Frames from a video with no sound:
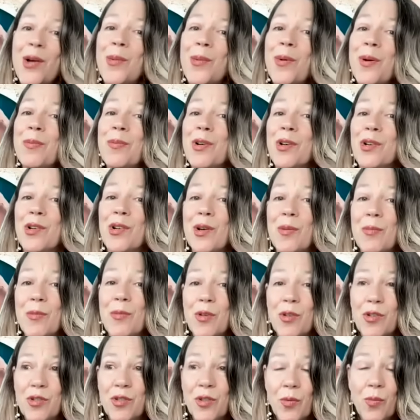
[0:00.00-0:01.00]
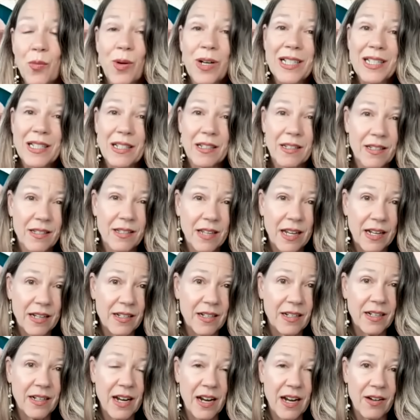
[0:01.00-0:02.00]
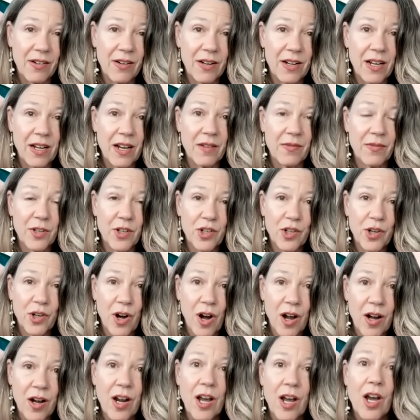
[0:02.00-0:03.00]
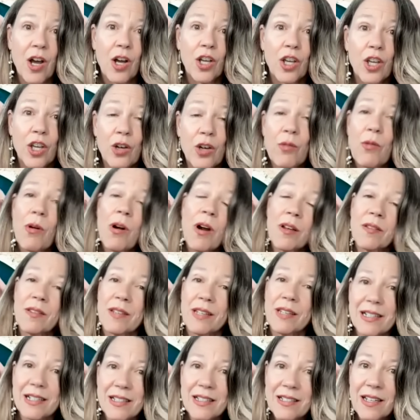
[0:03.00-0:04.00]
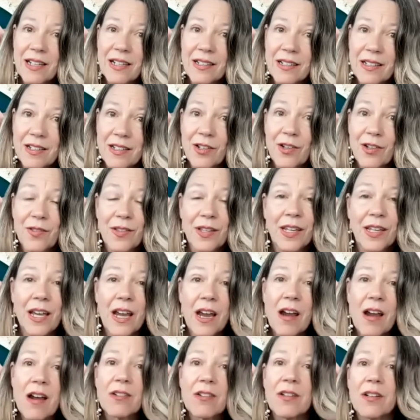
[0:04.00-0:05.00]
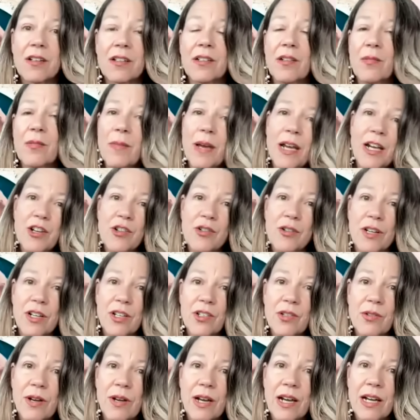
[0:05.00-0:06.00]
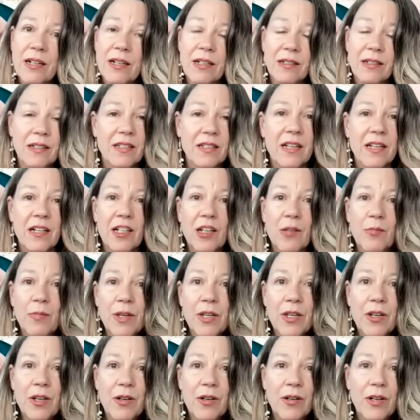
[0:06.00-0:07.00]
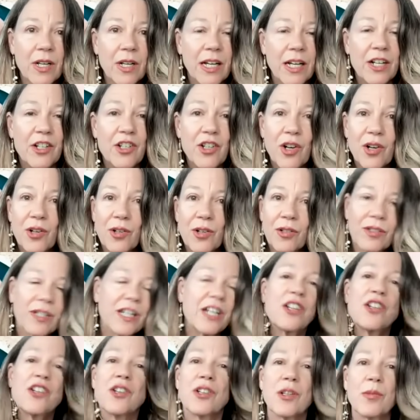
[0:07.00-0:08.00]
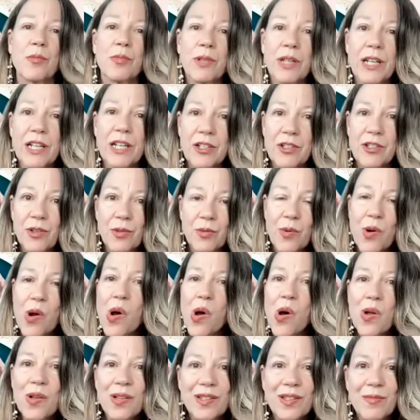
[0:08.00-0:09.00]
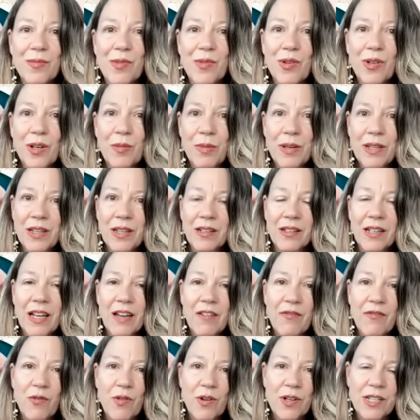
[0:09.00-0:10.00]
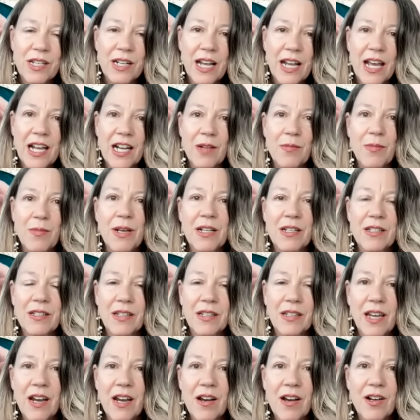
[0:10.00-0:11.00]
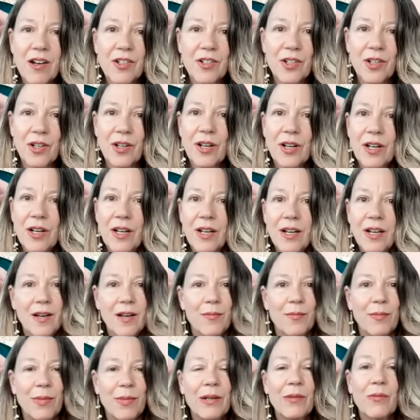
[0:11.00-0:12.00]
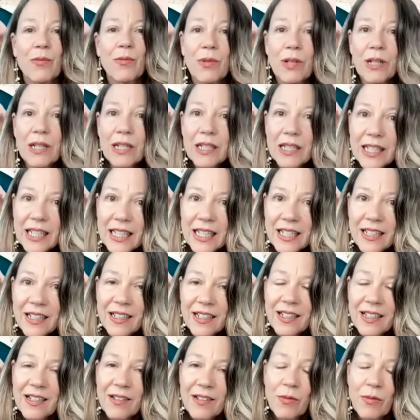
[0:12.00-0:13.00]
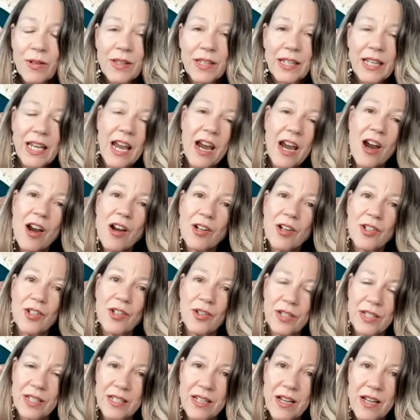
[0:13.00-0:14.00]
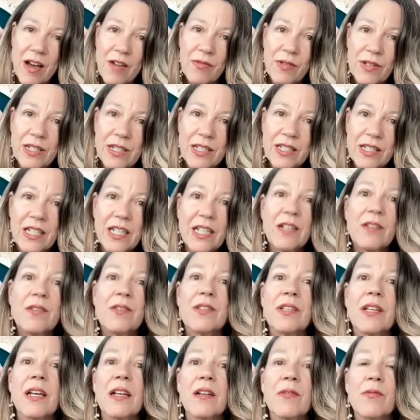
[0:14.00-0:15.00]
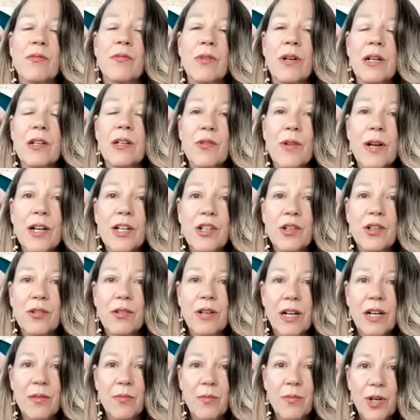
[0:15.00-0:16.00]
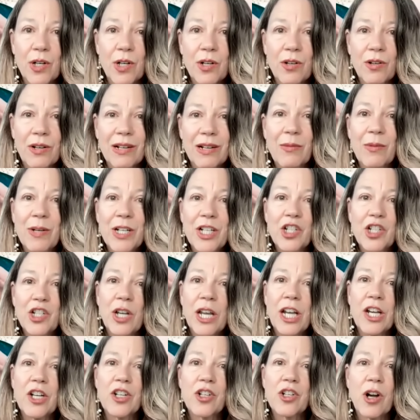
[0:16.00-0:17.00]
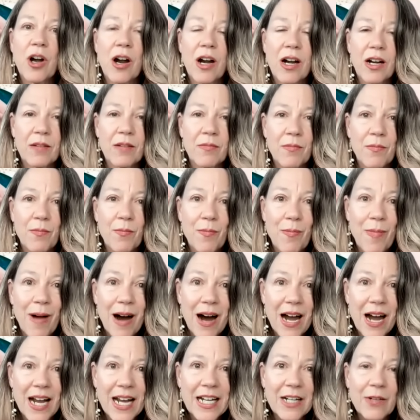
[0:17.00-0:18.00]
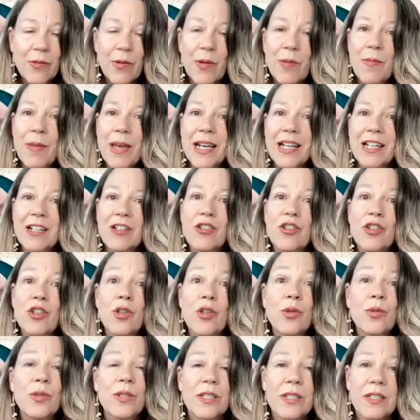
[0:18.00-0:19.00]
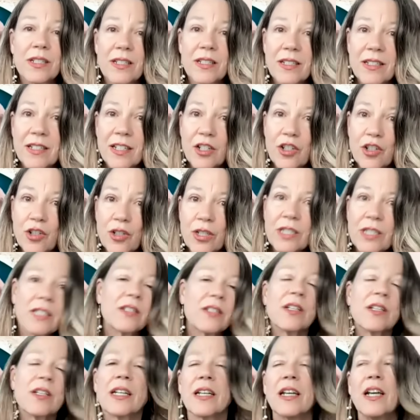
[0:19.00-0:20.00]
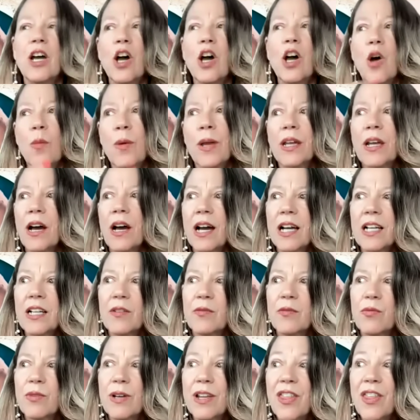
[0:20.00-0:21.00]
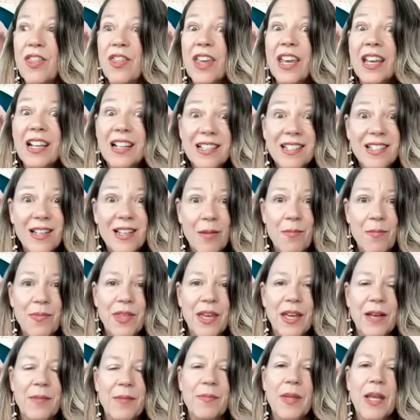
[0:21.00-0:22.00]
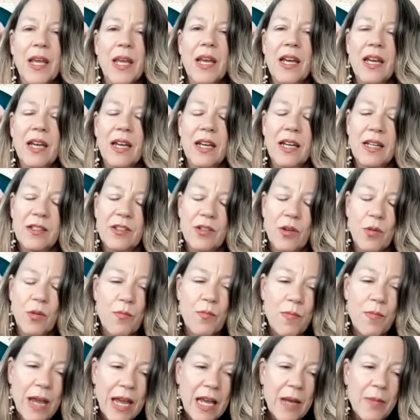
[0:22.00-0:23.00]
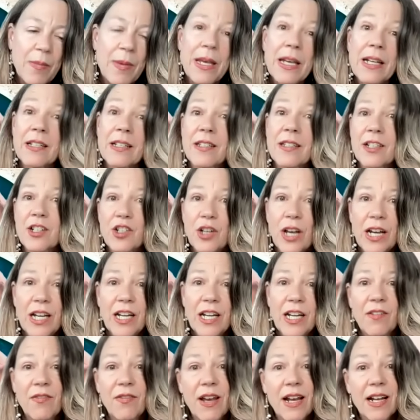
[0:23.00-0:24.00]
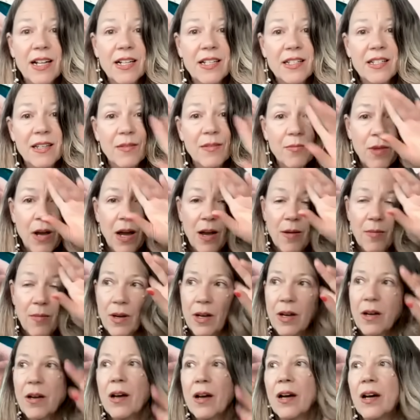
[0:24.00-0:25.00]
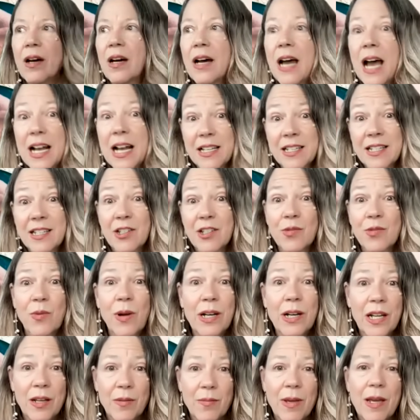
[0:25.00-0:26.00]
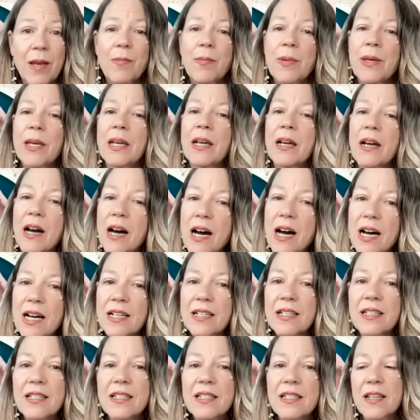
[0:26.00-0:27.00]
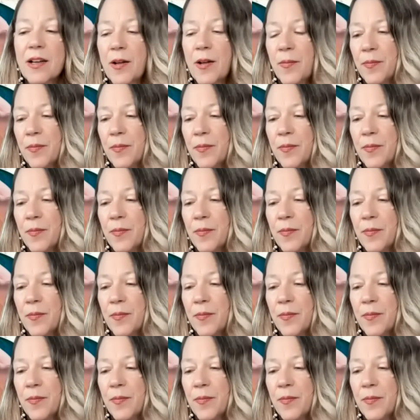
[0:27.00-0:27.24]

when Mercury moves through one's ascendant area of the chart. You are the ascendant, you're the character in the matrix, right? And the sun can be your eternal nature that plays the role, and the moon could be the life force that animates the character. But really, when the character itself receives a re- retrograde mercury we change our mind we make new decisions like we kind of rethink something so maybe it's the jd vance um, uh, as his running mate because